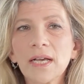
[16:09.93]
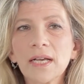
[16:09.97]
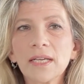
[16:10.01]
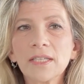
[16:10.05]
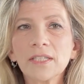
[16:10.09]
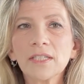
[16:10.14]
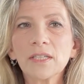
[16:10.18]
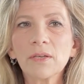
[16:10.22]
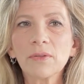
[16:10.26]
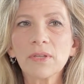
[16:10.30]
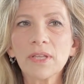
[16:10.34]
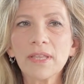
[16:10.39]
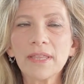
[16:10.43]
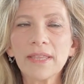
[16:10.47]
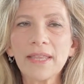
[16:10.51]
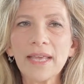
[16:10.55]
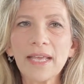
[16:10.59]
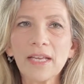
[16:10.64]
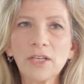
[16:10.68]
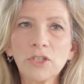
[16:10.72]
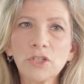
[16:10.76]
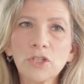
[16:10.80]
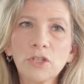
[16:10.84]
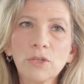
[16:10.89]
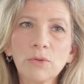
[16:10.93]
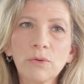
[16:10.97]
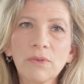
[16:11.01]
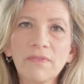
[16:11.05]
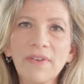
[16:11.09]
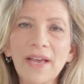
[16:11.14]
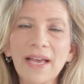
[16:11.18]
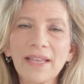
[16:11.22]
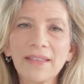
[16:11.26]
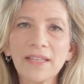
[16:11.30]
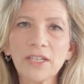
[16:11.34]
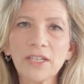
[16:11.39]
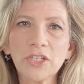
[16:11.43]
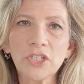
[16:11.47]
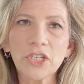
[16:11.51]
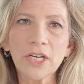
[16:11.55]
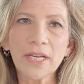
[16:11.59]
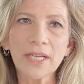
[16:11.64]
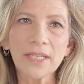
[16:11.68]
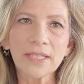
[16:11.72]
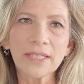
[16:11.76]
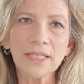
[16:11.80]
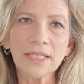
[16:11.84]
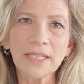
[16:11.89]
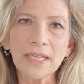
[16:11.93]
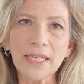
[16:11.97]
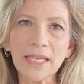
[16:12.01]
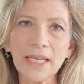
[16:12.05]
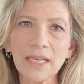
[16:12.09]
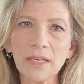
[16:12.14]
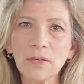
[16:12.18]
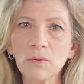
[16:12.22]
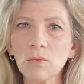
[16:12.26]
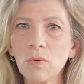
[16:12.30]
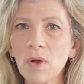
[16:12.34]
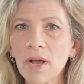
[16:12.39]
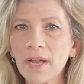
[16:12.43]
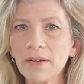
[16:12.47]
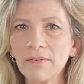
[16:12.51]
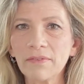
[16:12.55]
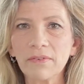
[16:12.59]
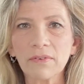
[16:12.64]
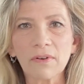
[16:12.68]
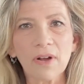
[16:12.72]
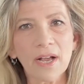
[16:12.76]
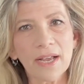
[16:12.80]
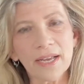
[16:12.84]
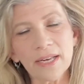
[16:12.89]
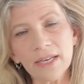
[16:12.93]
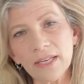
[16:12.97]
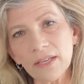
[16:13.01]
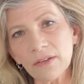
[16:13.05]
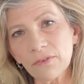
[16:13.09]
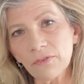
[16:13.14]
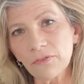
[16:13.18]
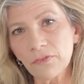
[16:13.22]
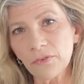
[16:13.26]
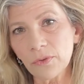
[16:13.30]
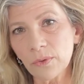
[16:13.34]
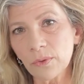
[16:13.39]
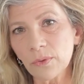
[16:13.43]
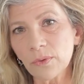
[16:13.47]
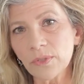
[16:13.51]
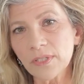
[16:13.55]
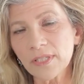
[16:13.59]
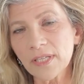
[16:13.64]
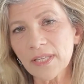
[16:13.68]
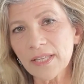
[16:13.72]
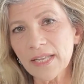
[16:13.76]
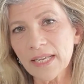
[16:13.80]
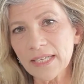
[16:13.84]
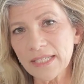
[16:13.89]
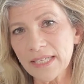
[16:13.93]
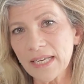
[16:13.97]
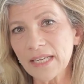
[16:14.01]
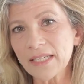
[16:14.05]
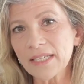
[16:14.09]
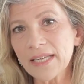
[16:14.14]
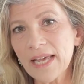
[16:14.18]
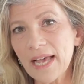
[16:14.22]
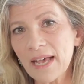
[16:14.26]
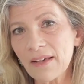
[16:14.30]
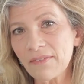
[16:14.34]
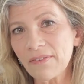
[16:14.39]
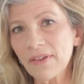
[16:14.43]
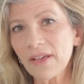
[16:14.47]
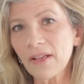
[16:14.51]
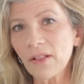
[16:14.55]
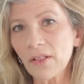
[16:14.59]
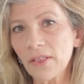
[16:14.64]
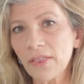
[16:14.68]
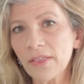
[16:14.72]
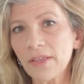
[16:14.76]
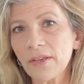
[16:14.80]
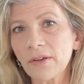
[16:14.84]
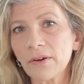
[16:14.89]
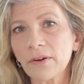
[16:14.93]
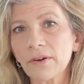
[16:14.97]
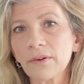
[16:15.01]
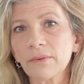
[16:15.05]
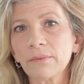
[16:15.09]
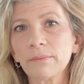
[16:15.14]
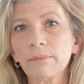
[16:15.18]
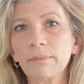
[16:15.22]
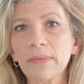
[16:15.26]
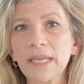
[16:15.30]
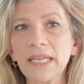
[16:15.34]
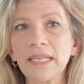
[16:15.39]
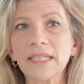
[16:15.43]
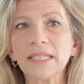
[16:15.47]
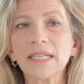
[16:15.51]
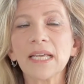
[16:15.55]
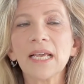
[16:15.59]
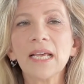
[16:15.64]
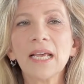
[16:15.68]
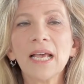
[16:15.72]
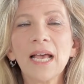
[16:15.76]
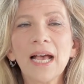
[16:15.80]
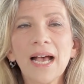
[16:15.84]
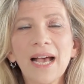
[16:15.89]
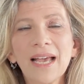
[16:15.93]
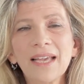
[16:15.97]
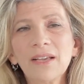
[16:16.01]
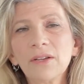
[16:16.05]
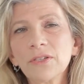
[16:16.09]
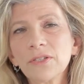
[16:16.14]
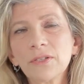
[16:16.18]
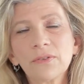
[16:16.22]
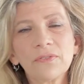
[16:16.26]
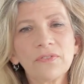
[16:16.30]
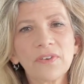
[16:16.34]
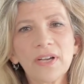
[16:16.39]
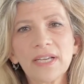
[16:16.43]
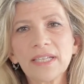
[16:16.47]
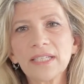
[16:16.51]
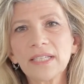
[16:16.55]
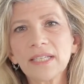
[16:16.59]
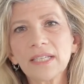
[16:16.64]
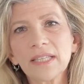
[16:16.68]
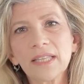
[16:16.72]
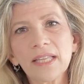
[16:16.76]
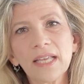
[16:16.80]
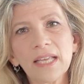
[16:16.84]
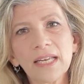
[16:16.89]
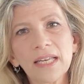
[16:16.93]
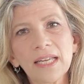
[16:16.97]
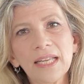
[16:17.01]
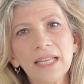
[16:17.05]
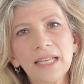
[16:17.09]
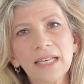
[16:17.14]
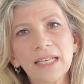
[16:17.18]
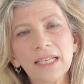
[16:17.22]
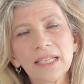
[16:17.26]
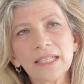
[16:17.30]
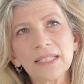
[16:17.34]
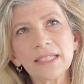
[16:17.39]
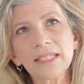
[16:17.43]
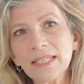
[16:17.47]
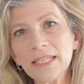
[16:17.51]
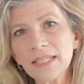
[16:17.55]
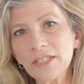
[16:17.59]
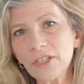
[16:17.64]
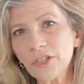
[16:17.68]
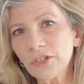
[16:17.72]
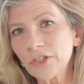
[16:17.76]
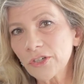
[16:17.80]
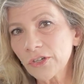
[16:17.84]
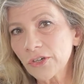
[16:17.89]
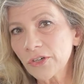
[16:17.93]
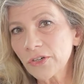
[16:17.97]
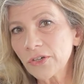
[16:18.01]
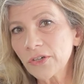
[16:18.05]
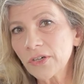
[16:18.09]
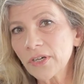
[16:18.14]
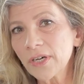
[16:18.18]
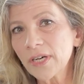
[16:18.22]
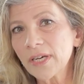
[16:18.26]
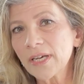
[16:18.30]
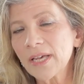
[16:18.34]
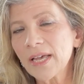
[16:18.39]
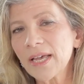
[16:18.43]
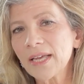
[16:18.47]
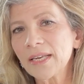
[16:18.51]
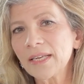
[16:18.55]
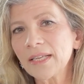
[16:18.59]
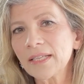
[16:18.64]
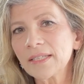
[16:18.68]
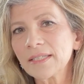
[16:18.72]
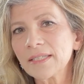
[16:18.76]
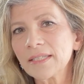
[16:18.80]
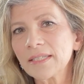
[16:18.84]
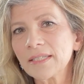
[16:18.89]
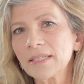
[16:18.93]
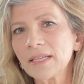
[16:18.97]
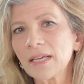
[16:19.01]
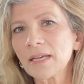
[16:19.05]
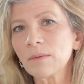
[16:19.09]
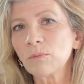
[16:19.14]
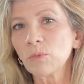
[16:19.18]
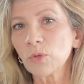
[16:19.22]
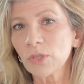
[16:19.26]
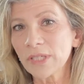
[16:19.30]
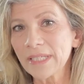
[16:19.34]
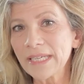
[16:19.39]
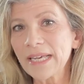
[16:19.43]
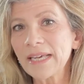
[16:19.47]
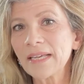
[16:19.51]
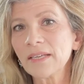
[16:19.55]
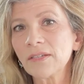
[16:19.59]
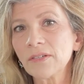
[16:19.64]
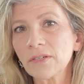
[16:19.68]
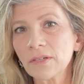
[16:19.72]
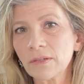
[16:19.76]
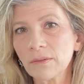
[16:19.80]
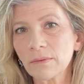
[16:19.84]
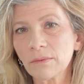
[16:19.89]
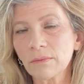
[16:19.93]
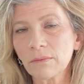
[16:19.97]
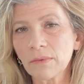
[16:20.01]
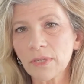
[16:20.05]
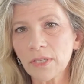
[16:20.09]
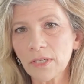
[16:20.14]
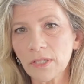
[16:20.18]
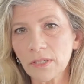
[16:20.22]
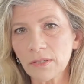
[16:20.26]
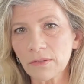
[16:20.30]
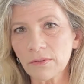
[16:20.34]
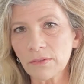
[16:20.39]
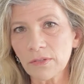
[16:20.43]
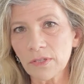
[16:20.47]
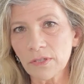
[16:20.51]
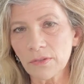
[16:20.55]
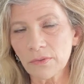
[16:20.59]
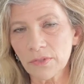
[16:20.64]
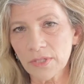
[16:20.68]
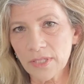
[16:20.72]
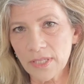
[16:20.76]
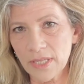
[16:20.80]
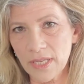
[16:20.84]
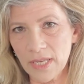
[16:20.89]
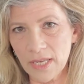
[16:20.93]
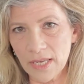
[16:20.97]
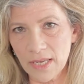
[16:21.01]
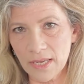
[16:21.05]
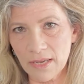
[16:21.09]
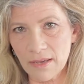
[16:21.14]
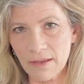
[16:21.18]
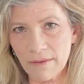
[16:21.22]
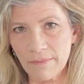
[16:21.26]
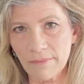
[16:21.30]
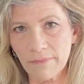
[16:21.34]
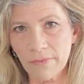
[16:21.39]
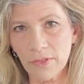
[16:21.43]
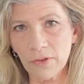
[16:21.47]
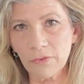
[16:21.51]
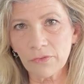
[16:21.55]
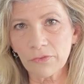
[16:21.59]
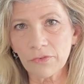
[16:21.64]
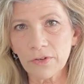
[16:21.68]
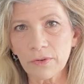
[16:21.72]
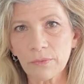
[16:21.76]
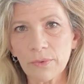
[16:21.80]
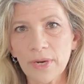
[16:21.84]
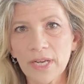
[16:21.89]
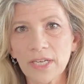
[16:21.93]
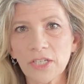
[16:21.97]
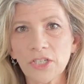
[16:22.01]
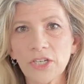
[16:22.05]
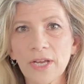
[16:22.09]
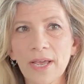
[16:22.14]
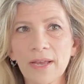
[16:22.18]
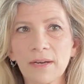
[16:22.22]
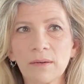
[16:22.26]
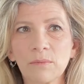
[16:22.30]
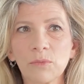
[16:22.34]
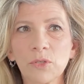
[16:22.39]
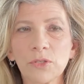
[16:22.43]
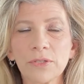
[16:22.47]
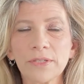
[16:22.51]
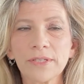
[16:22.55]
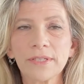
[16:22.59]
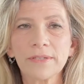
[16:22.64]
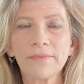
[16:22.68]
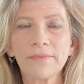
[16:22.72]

so that they too have had the chance to eat a wide variety of foods and they tend to have healthier meat. I also find it that it is easier to cook and it's more tender when you use the free-range animals.